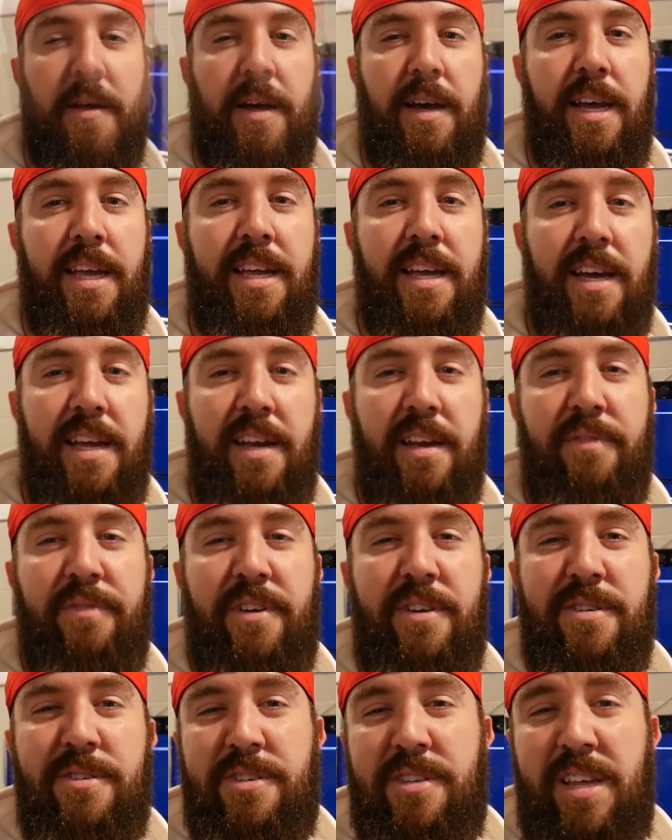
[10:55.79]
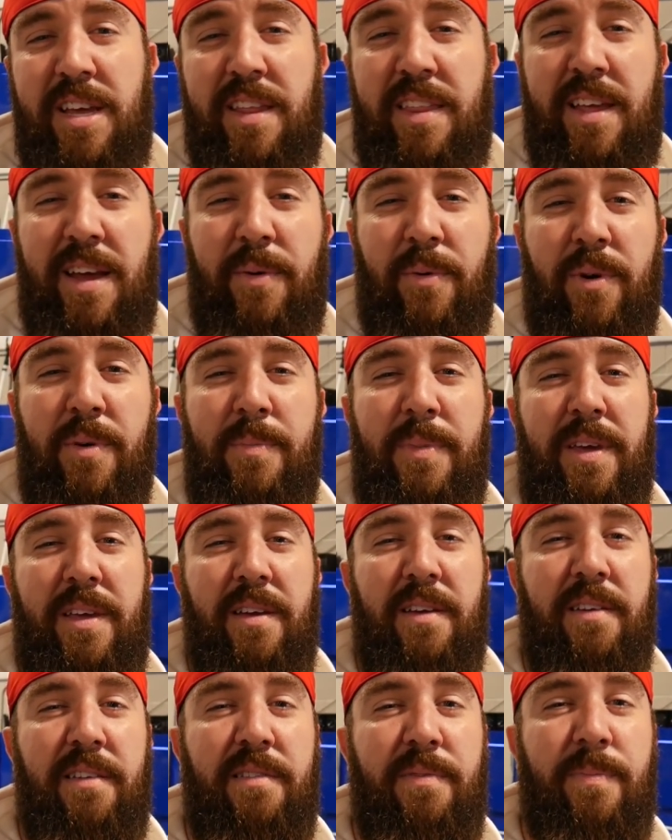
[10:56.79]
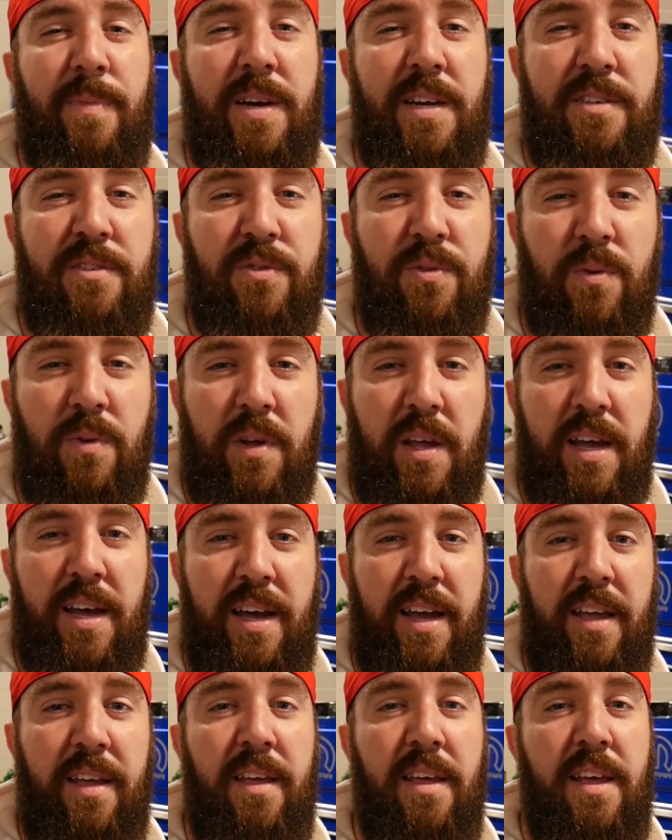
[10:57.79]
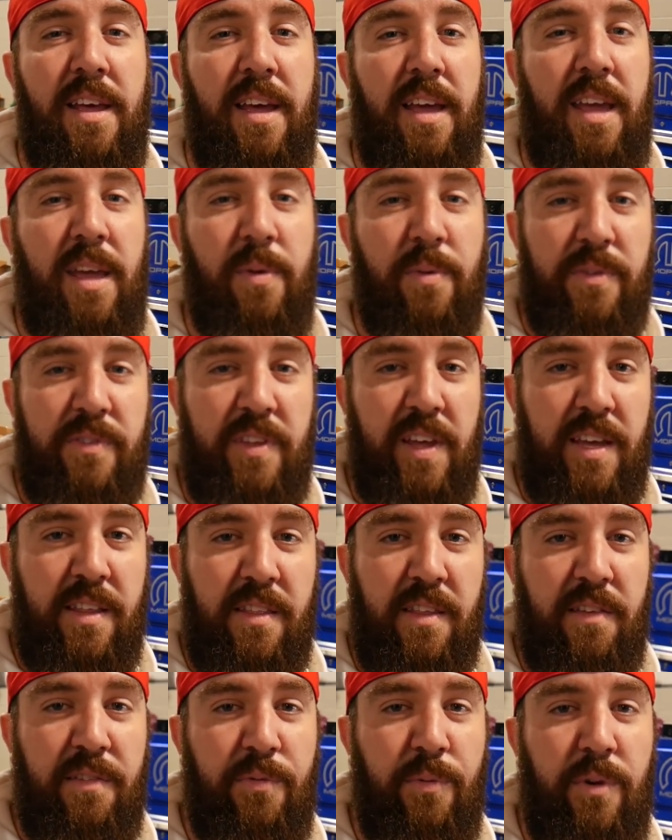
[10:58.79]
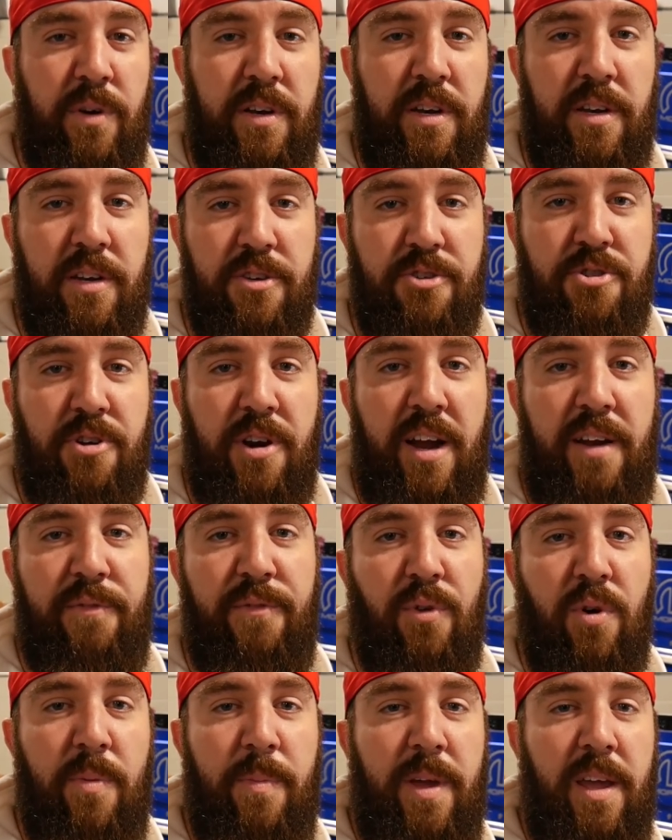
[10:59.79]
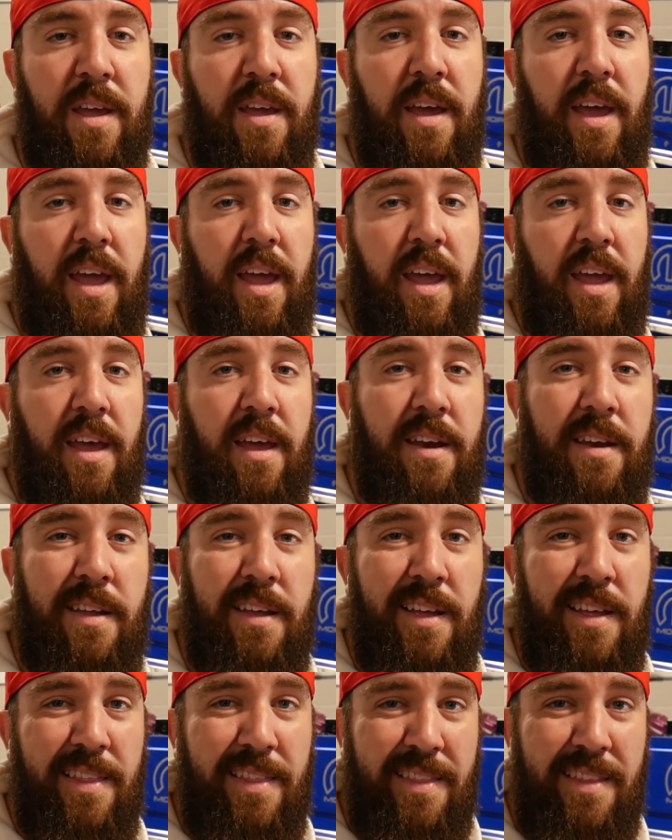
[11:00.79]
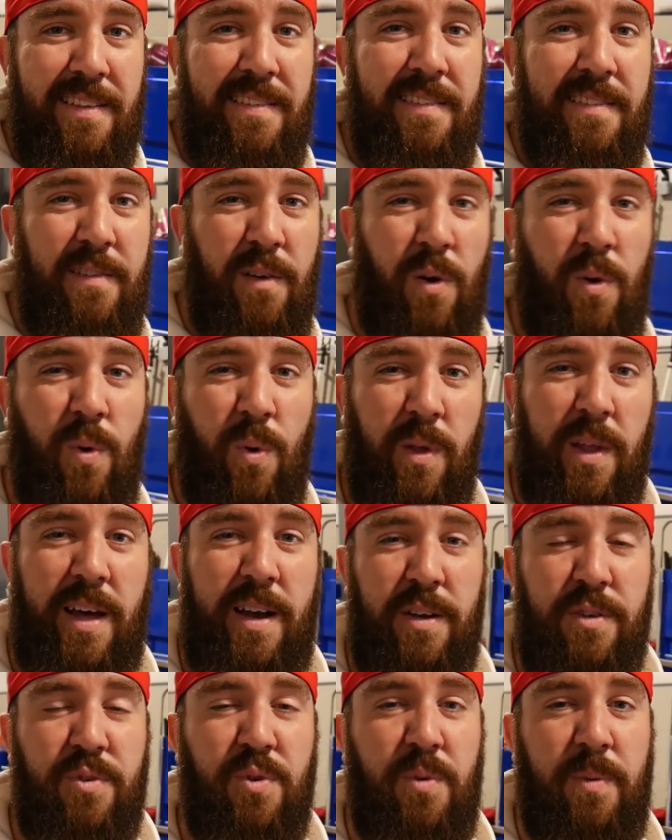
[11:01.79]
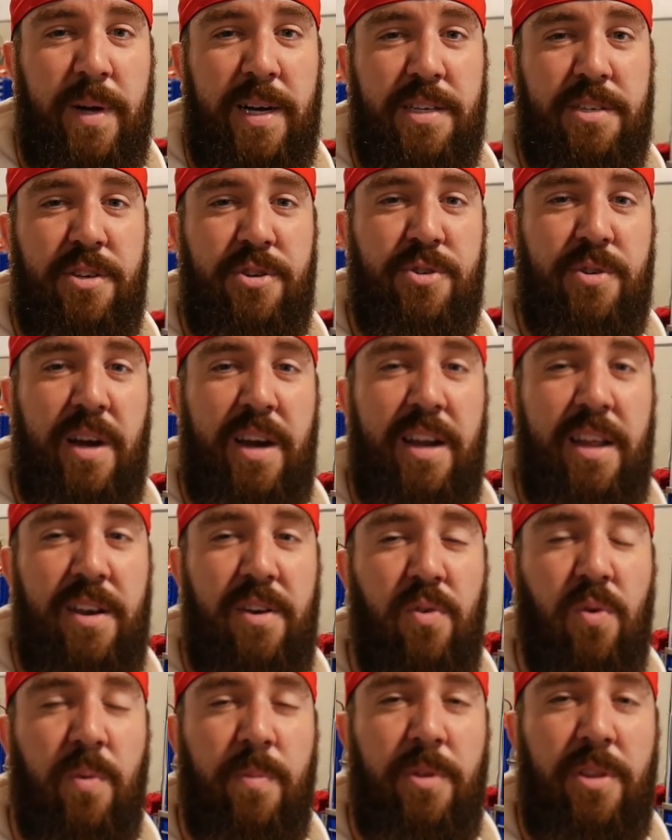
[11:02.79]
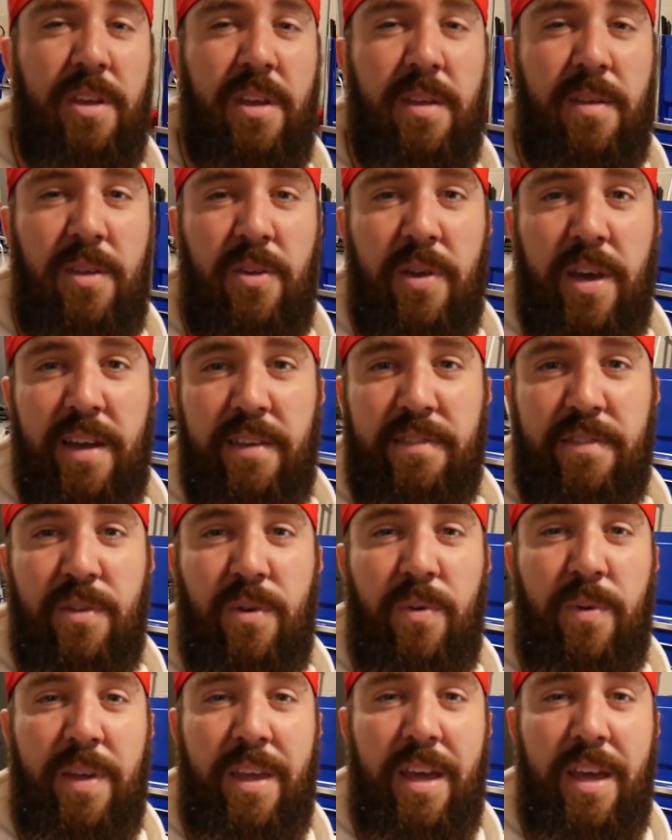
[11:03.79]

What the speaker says: I kind of understand that one because my tool guy, he was taking this one in on trade for me, and this is a whole lot of toolbox to trade in. Normally, you guys don't